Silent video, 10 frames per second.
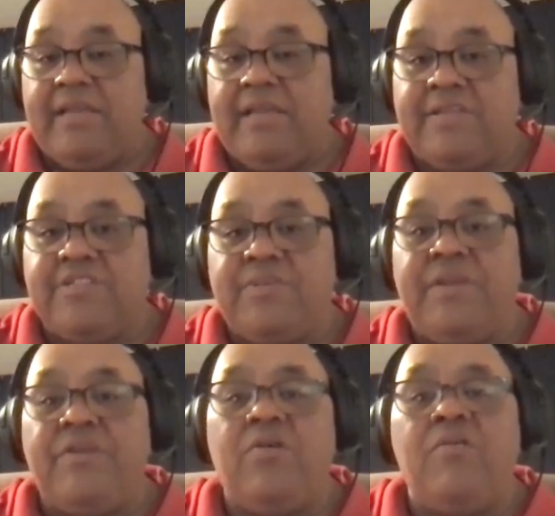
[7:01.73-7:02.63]
lets
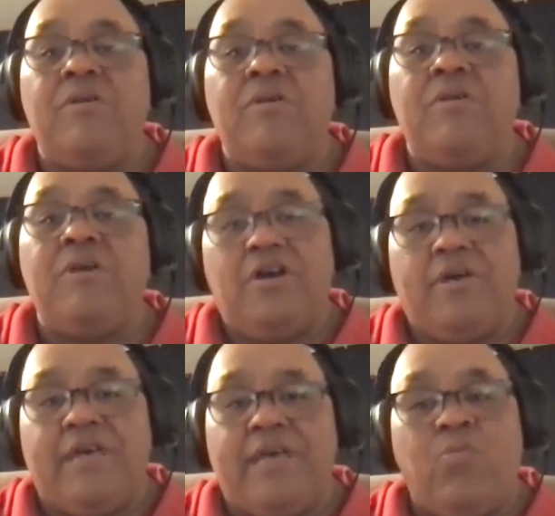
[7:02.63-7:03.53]
me know,
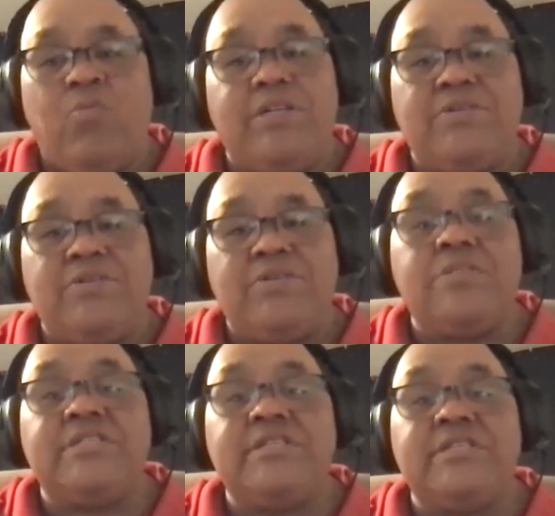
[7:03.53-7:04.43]
okay, what
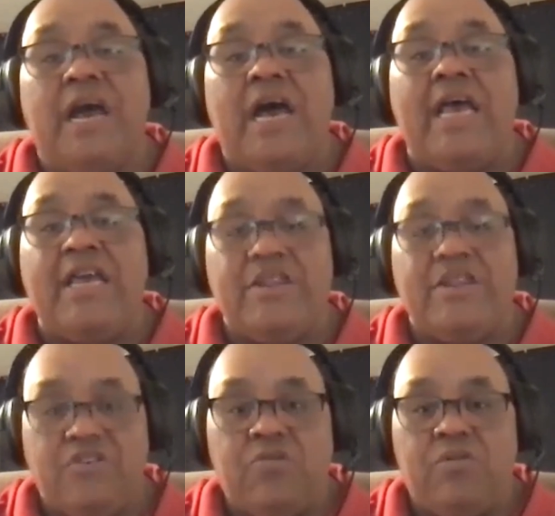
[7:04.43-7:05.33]
didn't I
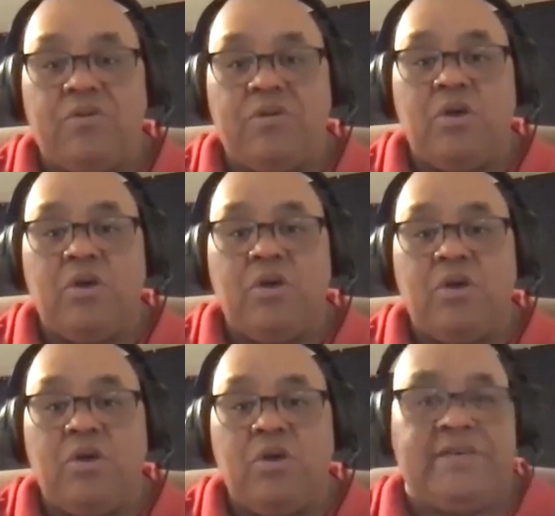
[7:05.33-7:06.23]
do
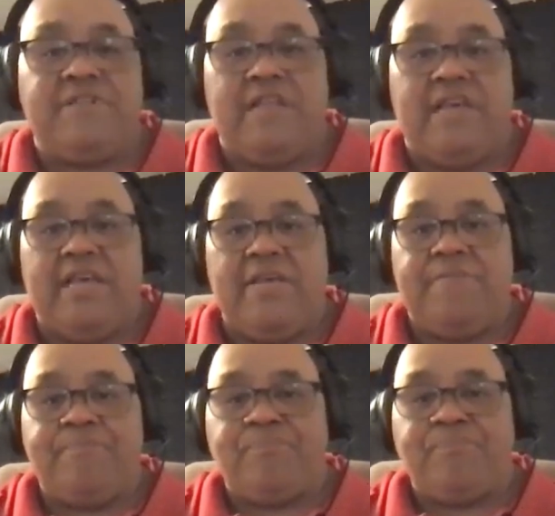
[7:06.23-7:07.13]
well enough today?
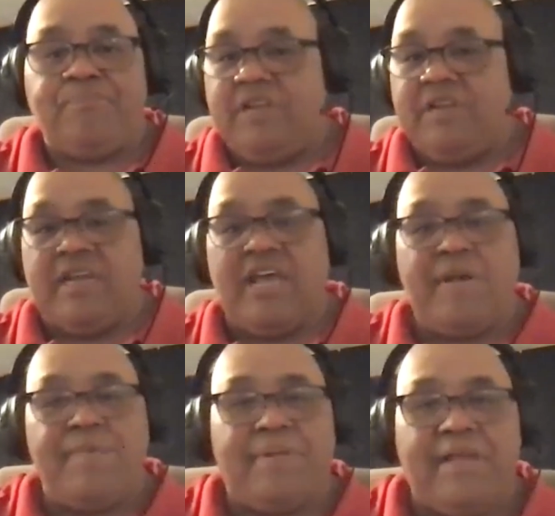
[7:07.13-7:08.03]
Did I not
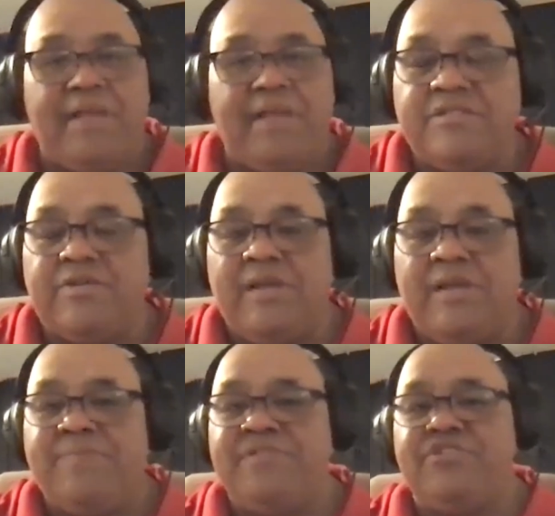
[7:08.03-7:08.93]
have my players in the
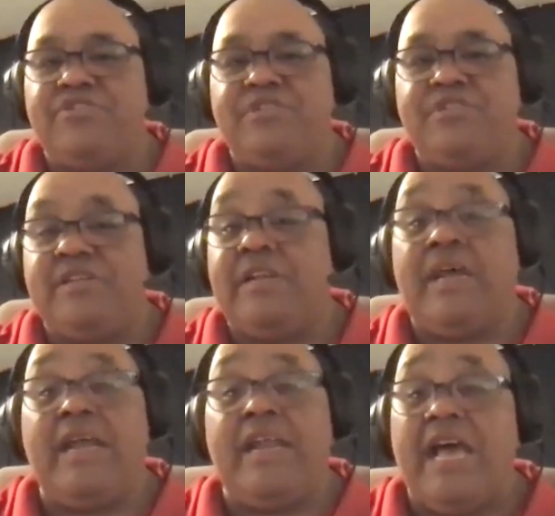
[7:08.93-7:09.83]
right position? Did
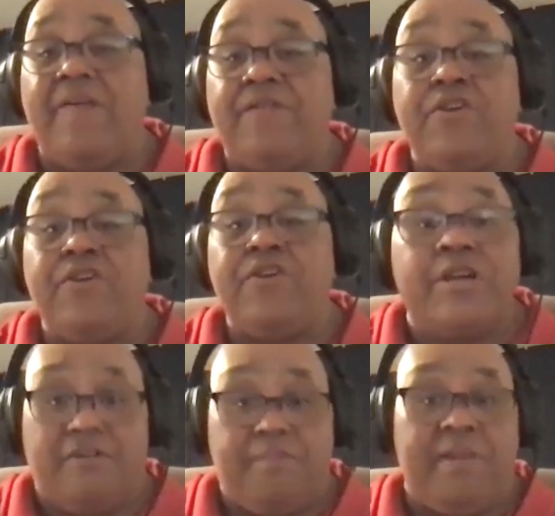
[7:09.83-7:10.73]
I not have
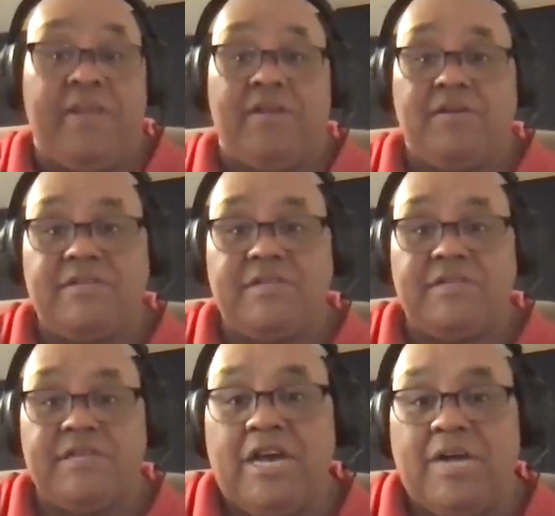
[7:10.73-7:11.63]
good enough
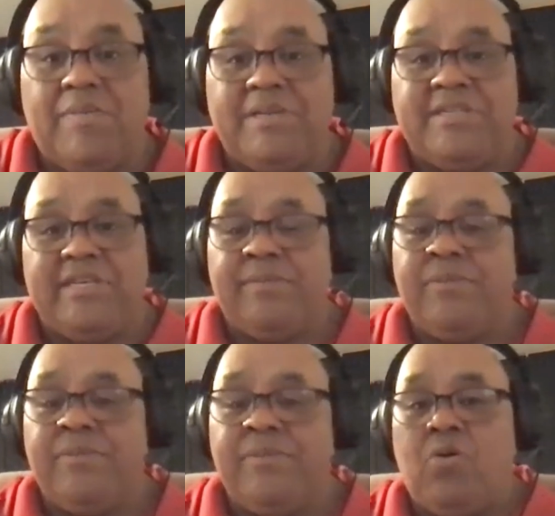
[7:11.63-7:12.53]
players on my
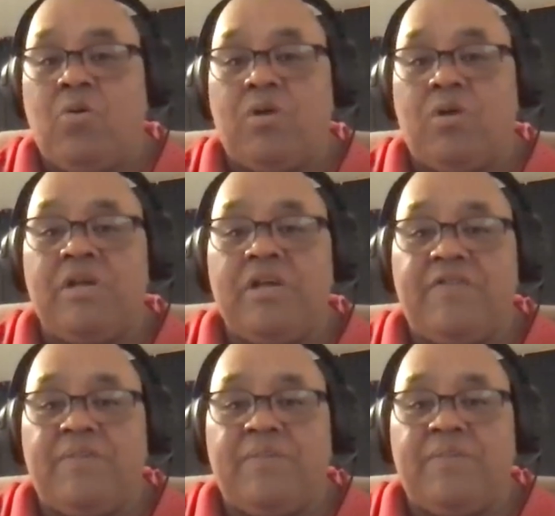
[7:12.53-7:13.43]
team? Or
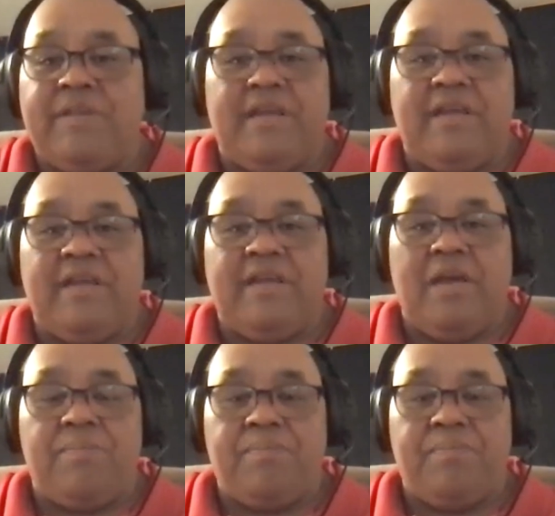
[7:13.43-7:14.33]
for me, did I not